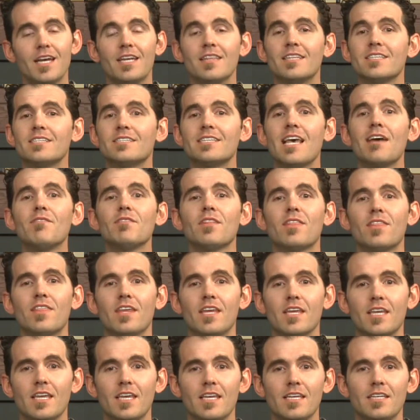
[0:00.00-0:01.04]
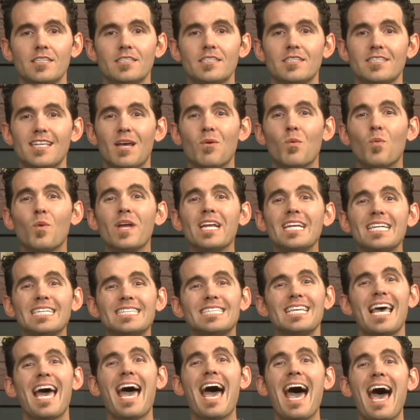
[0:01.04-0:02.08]
The seventh thing is, is that we need
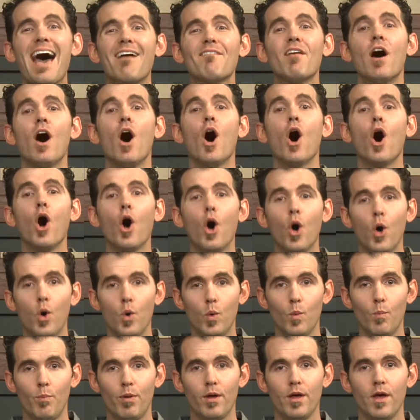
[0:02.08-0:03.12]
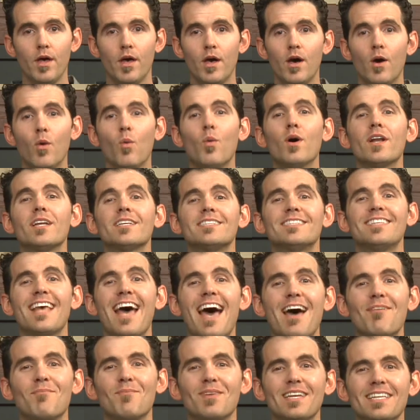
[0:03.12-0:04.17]
to have hope. What does
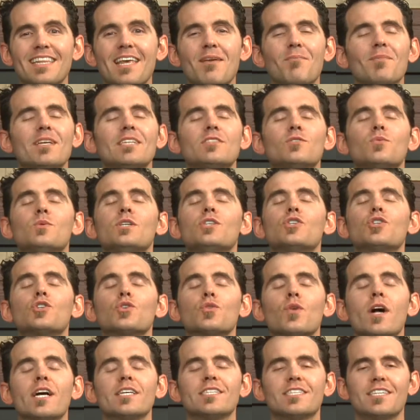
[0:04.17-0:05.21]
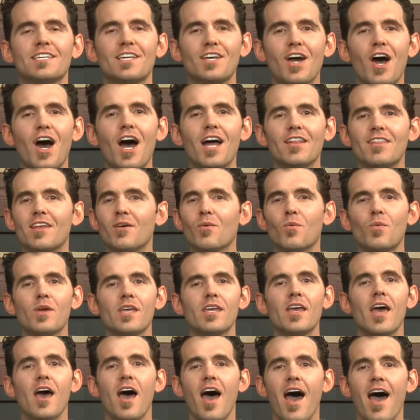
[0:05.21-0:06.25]
that mean? That means we trust God, that we
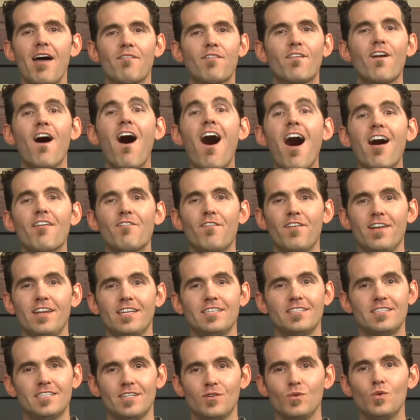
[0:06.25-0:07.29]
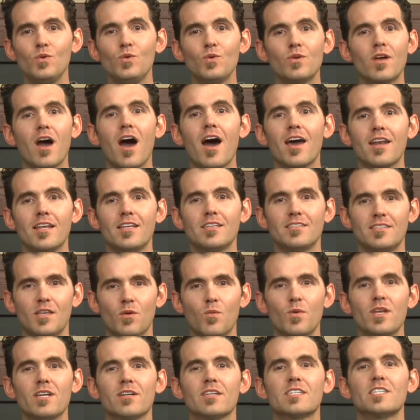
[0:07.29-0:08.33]
have confidence in who God is, that
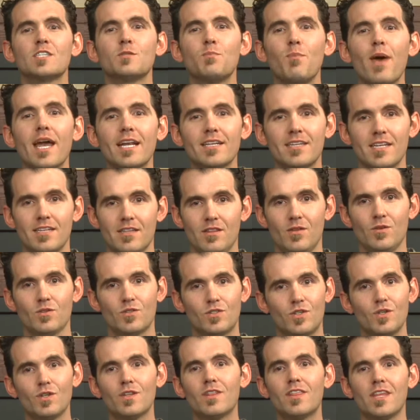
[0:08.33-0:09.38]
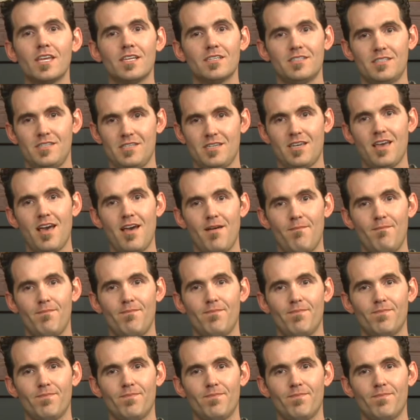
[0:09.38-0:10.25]
we are expecting those good things to come.